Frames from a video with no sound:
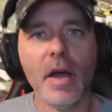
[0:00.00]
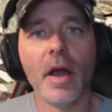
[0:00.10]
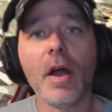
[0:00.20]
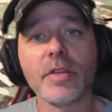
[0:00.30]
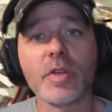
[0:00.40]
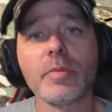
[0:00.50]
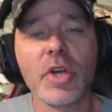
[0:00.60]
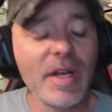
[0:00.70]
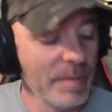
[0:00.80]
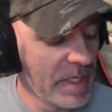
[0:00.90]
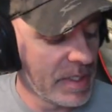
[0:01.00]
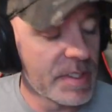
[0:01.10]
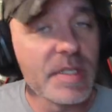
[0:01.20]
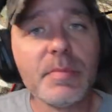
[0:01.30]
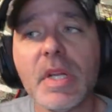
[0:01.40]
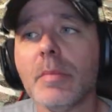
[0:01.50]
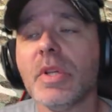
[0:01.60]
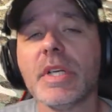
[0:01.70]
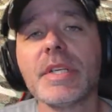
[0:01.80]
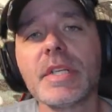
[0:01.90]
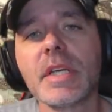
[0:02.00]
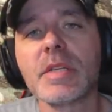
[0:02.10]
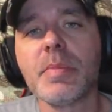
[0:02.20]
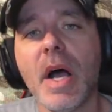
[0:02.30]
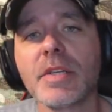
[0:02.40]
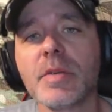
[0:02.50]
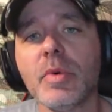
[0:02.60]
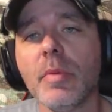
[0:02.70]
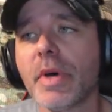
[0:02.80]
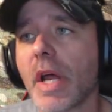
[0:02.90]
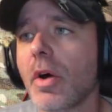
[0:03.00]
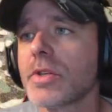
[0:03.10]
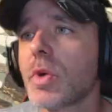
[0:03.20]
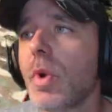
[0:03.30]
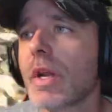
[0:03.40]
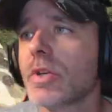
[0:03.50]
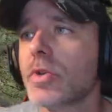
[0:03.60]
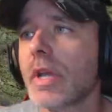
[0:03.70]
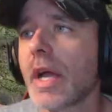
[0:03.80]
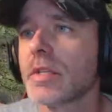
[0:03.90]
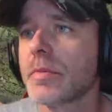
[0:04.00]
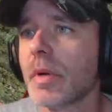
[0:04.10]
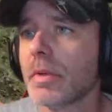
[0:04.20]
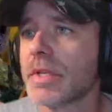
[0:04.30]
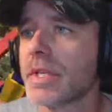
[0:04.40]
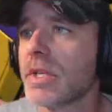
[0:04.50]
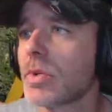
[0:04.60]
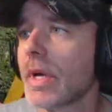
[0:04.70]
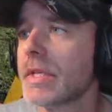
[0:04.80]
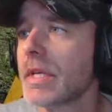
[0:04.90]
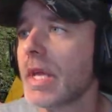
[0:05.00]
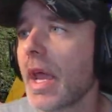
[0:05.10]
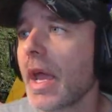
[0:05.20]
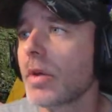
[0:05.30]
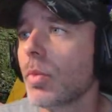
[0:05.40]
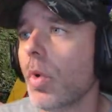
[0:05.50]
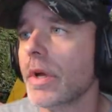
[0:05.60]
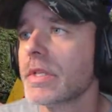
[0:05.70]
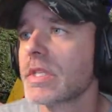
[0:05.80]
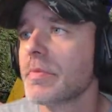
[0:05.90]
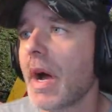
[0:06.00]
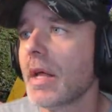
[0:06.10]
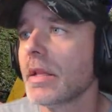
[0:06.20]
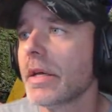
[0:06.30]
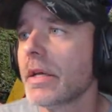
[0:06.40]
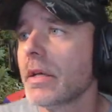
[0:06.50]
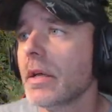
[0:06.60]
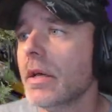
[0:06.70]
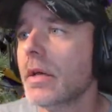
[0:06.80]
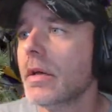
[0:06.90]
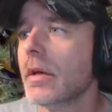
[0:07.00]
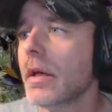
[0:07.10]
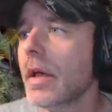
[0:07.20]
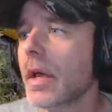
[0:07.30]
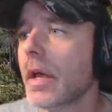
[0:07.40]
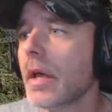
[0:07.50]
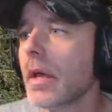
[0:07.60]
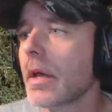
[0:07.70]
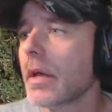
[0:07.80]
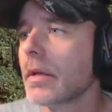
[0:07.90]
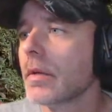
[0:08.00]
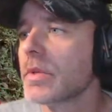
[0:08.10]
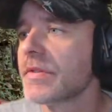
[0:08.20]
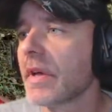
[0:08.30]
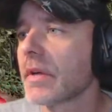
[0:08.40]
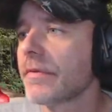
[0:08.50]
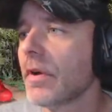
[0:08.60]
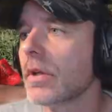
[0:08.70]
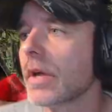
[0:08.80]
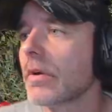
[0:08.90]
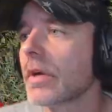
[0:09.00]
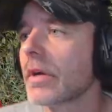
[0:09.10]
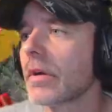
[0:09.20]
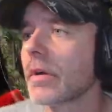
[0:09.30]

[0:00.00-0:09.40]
Alright, so I'm trying to make this as minimalistic as possible, but I also wanted you guys to be able to see. So I did add 1 spotlight, and let me see if I can fall down here.